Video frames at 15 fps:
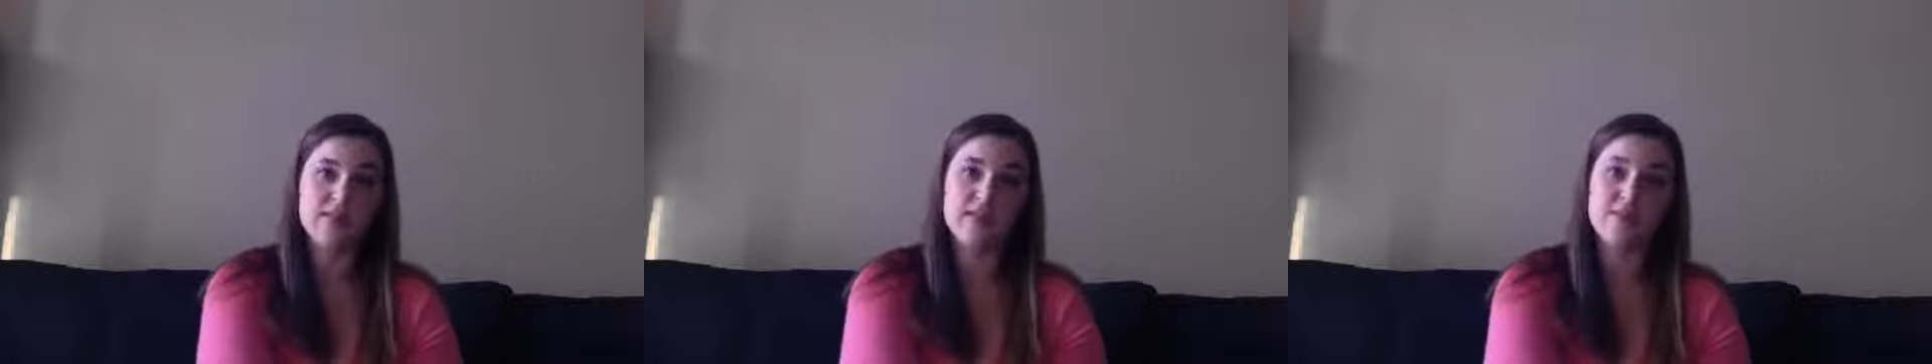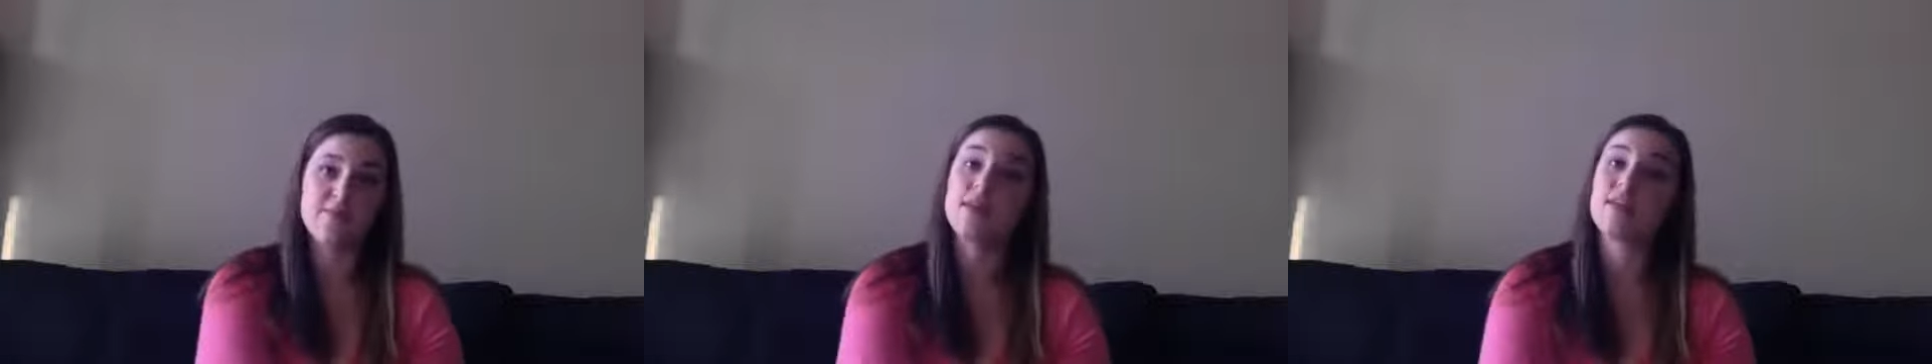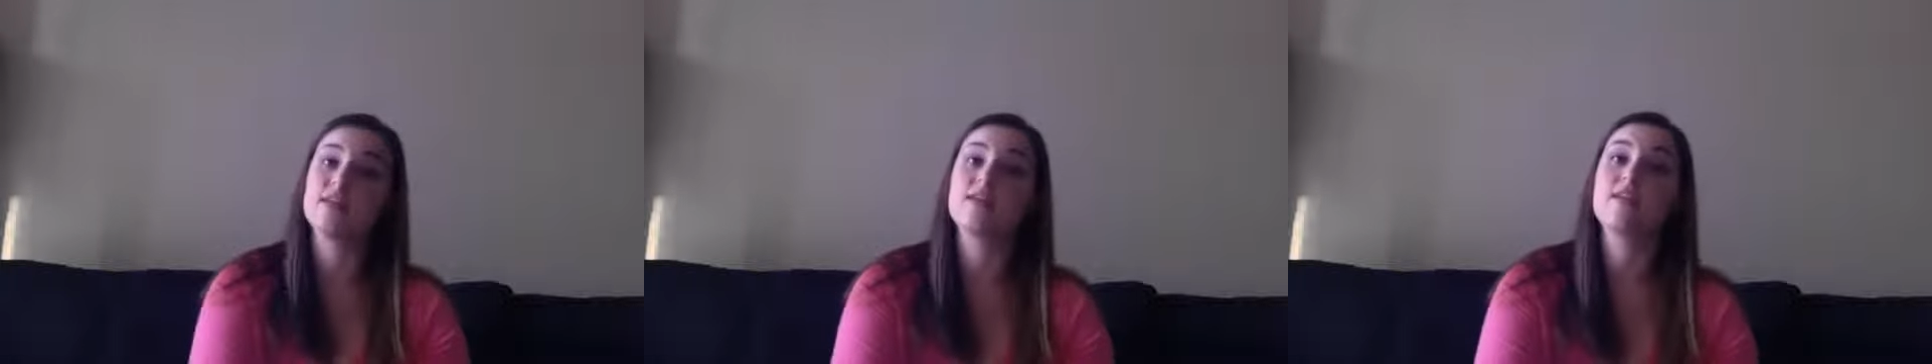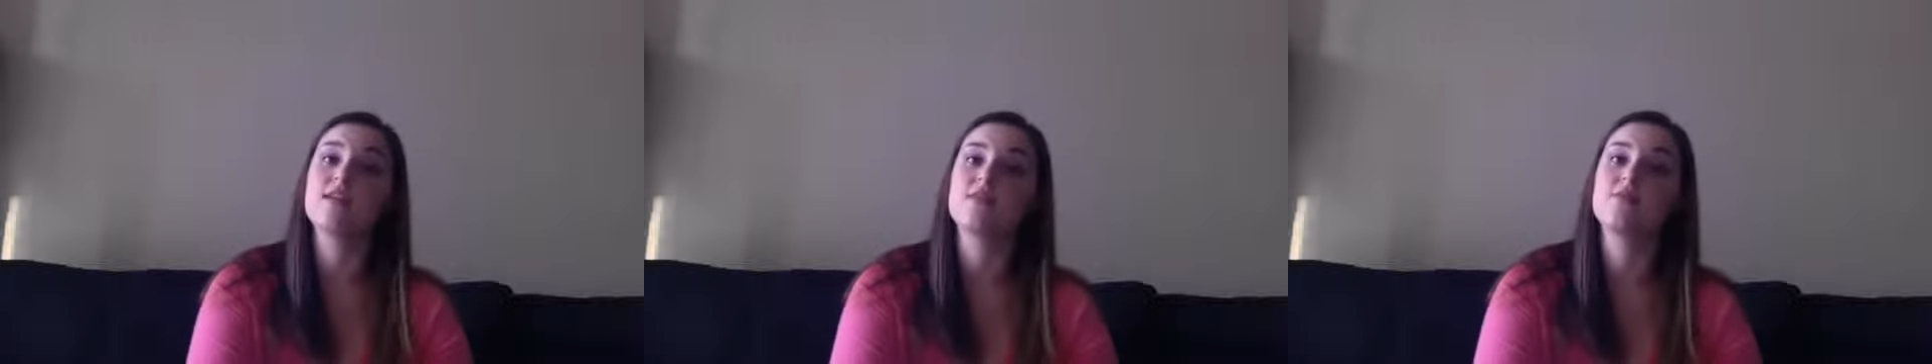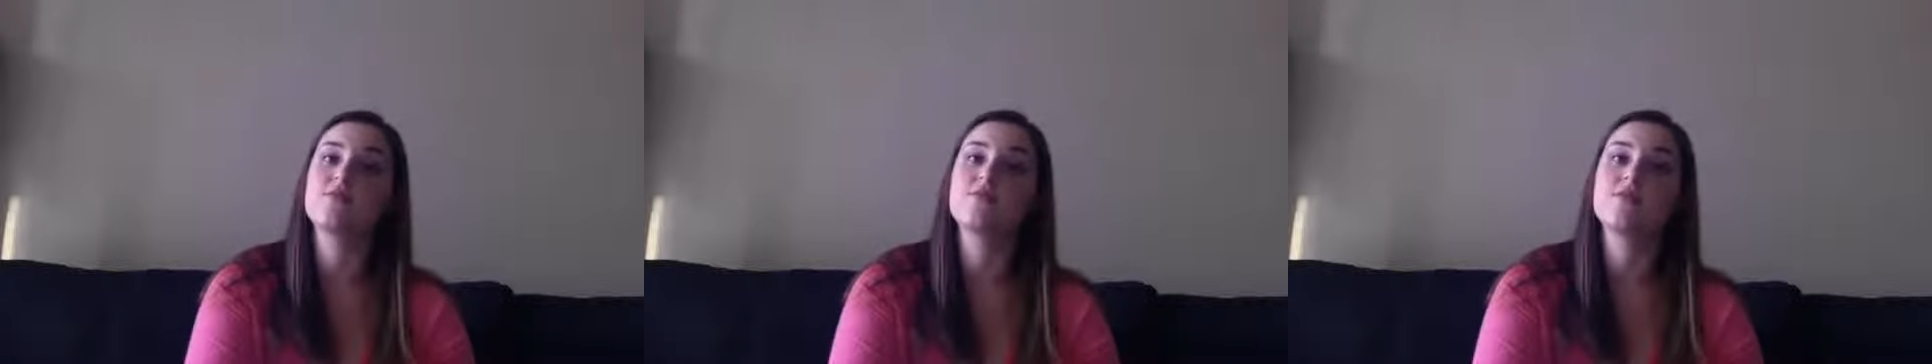uh, McNeil
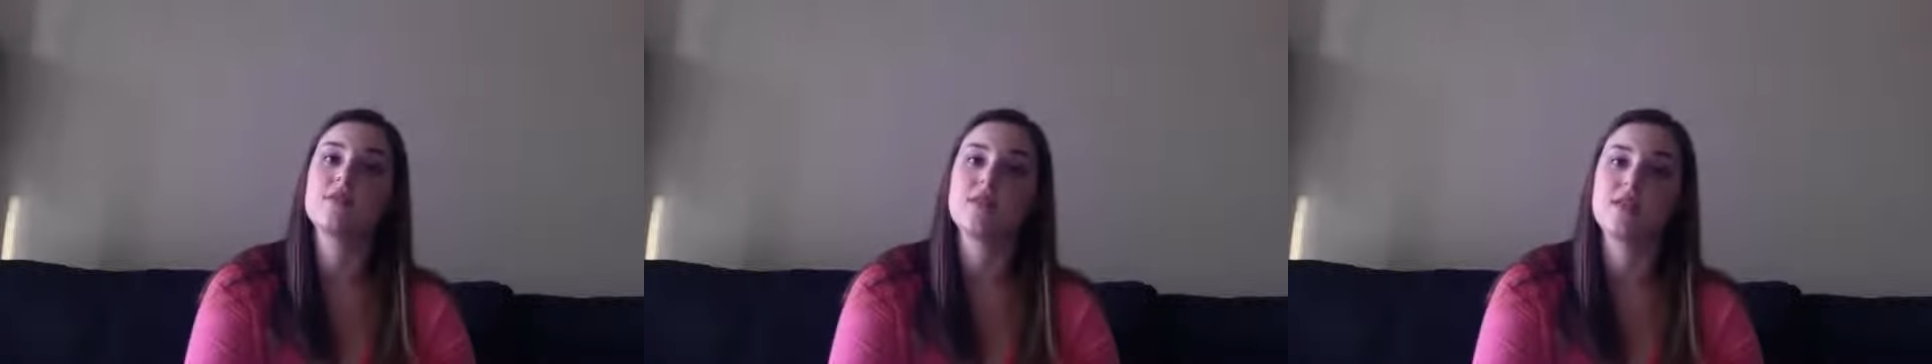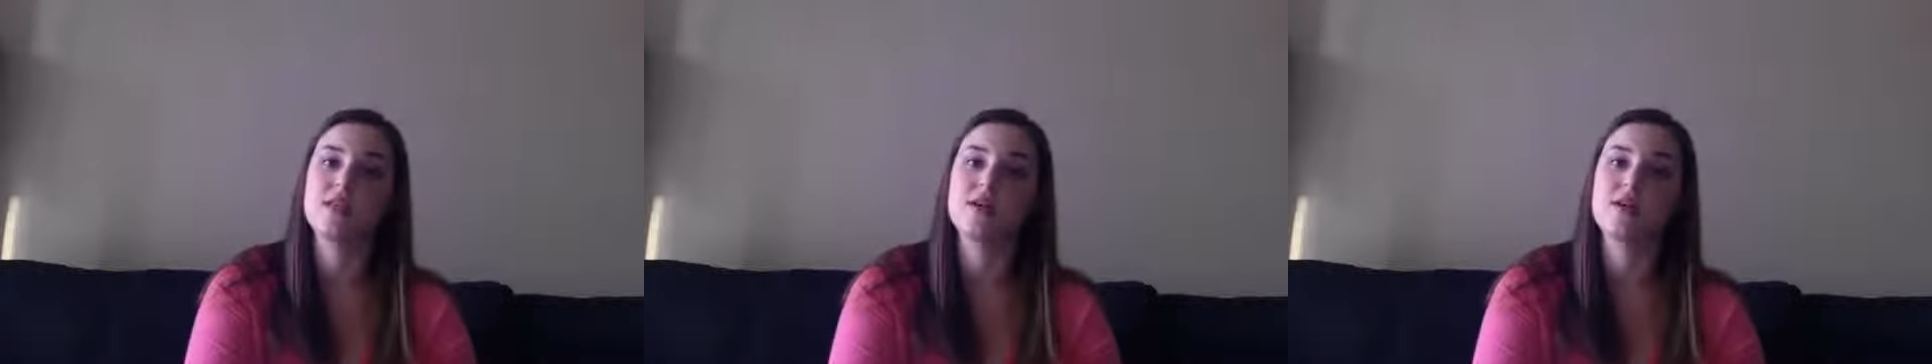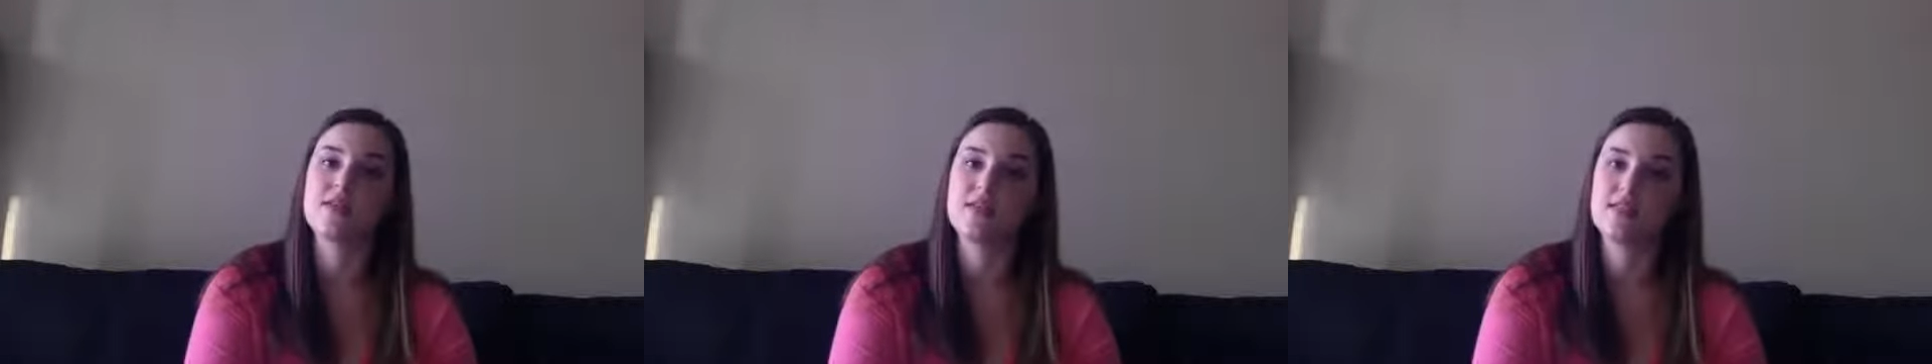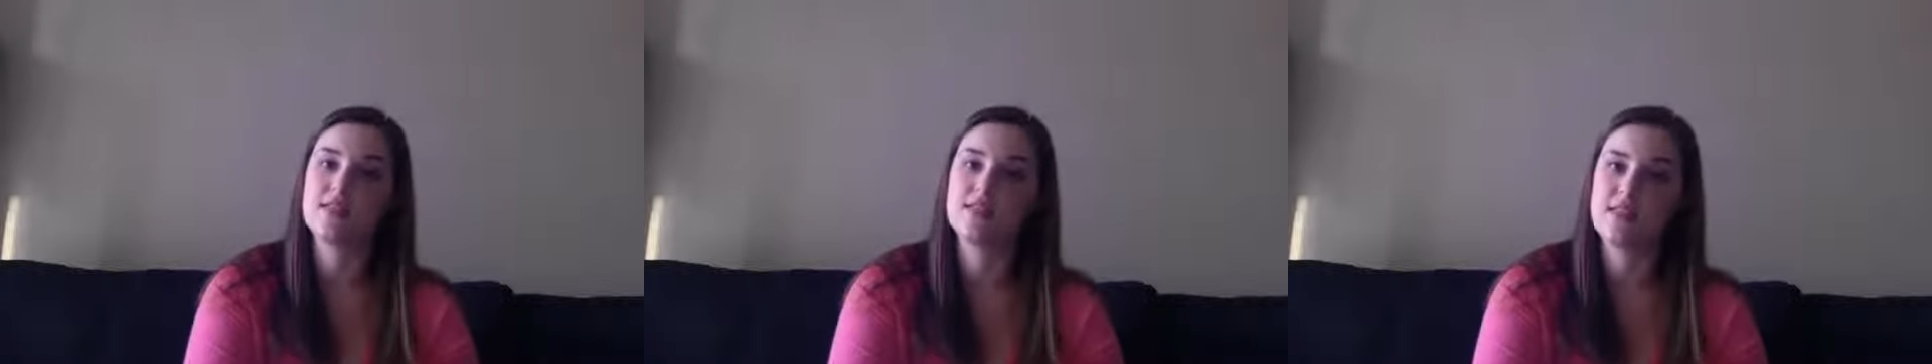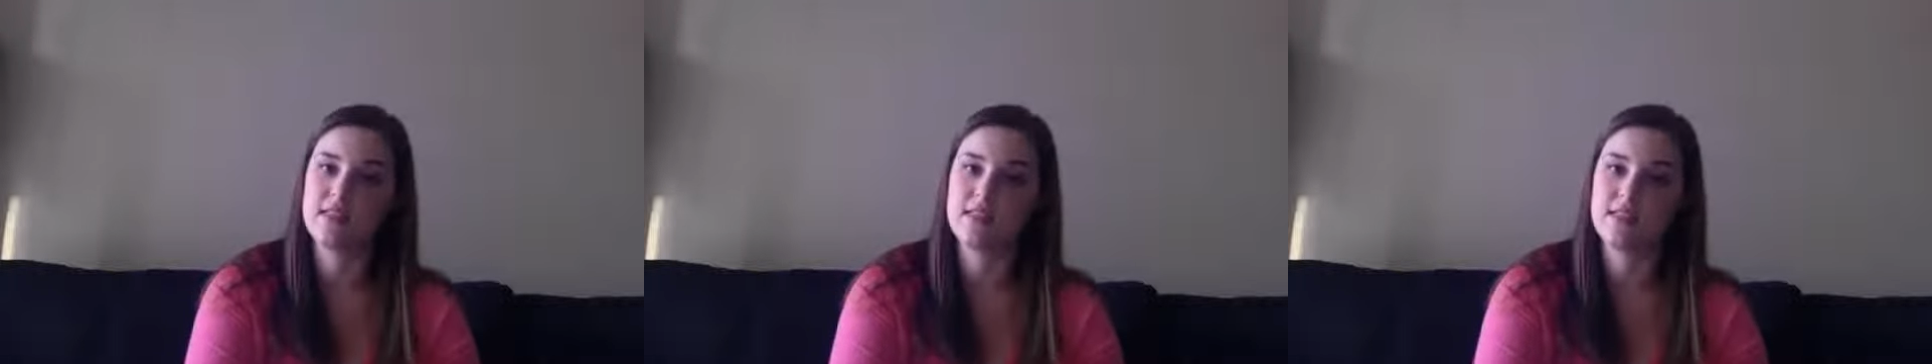High School in
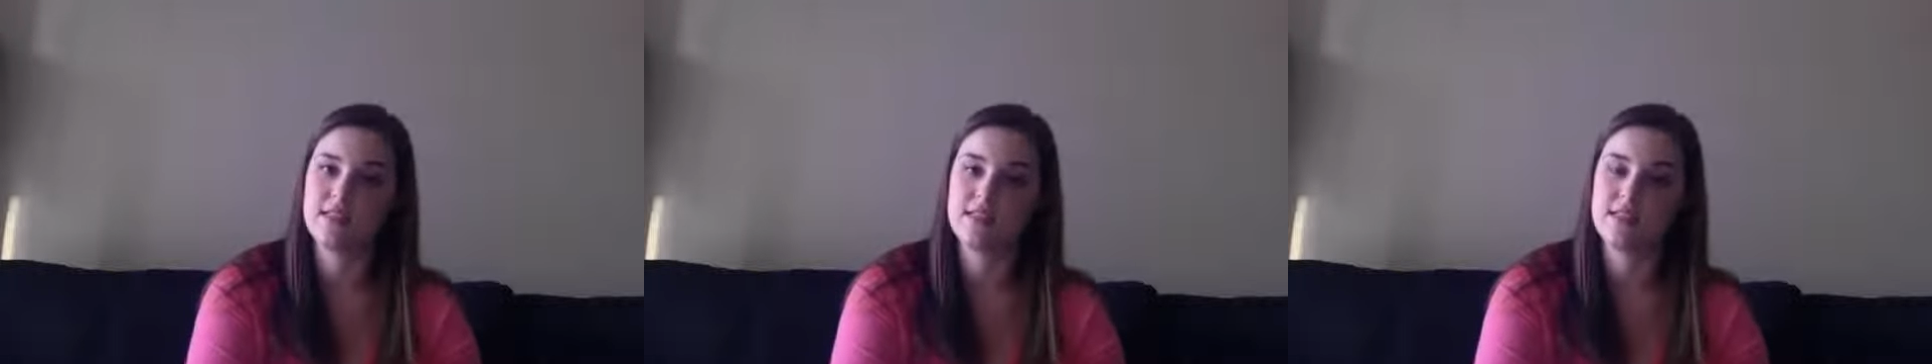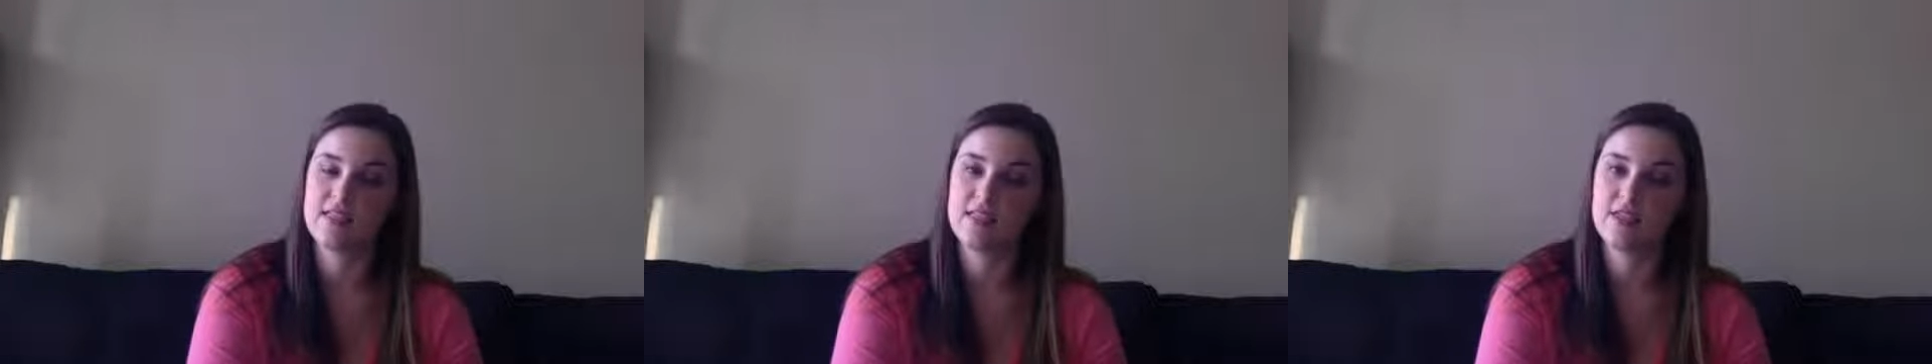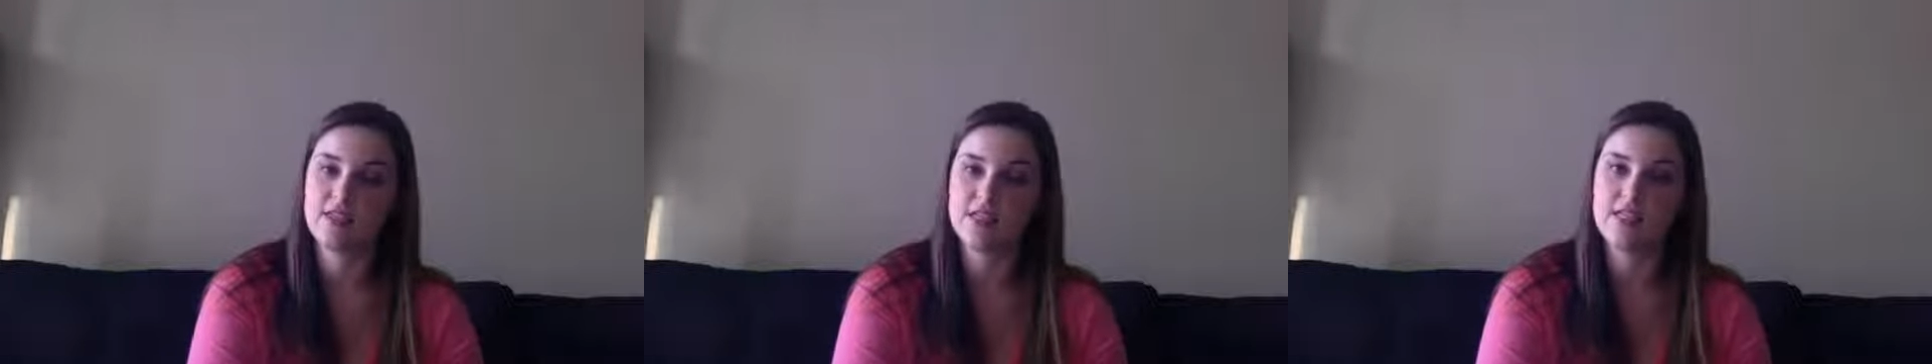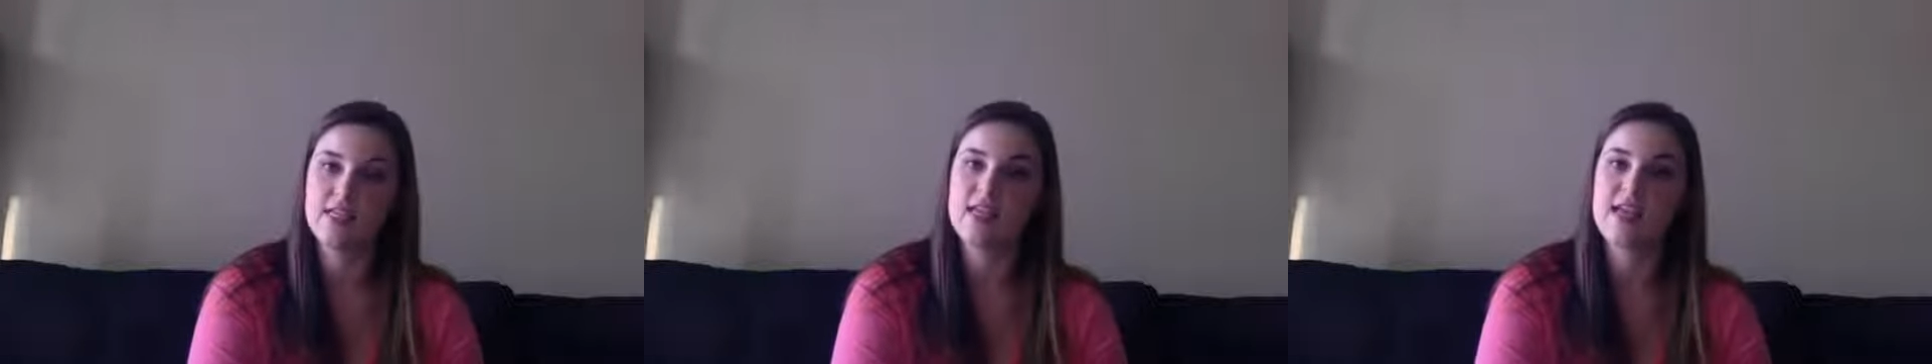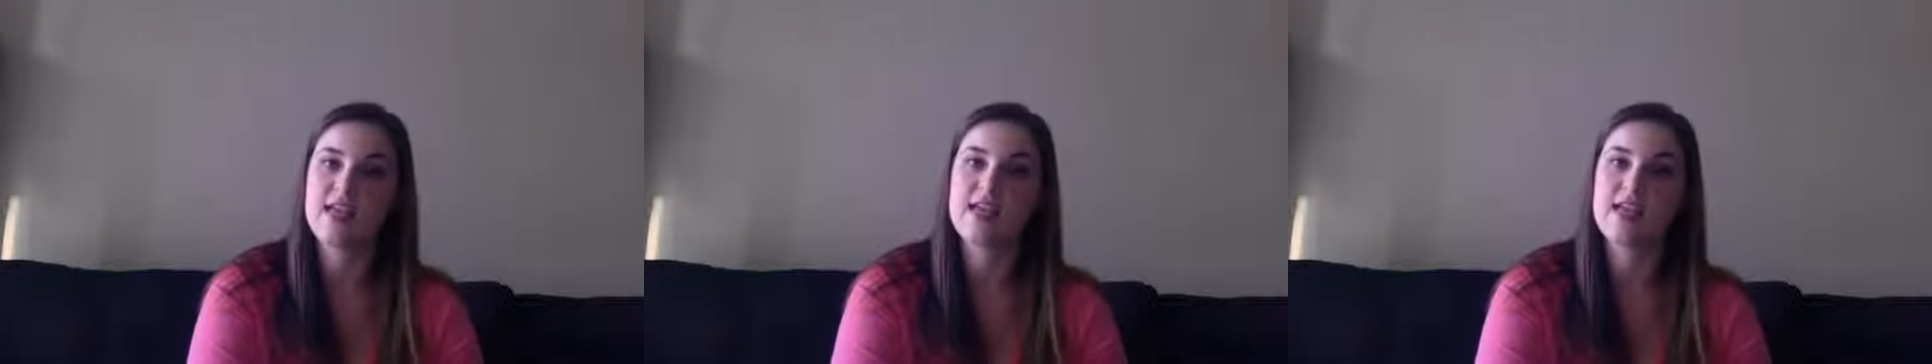Austin, Texas, actually.